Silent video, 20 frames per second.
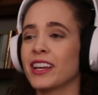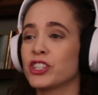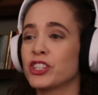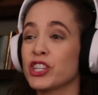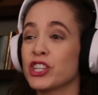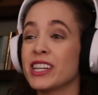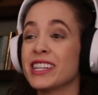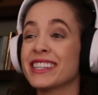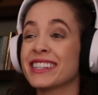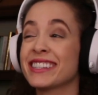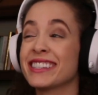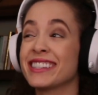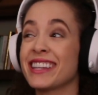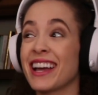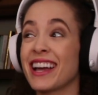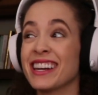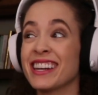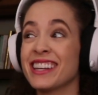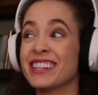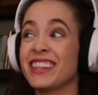Like, she's
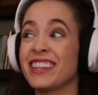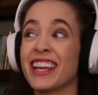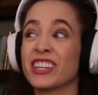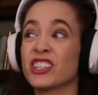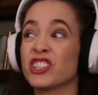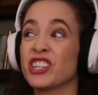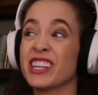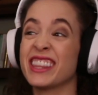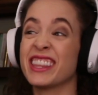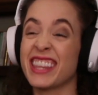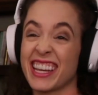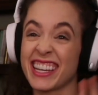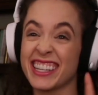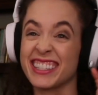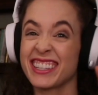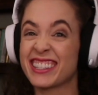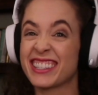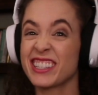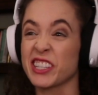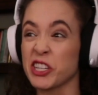excited. Like, she
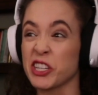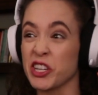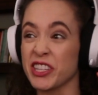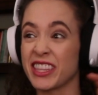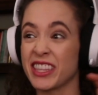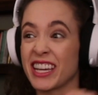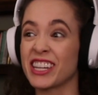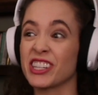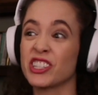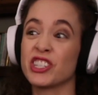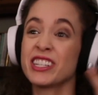thinks this is a good thing.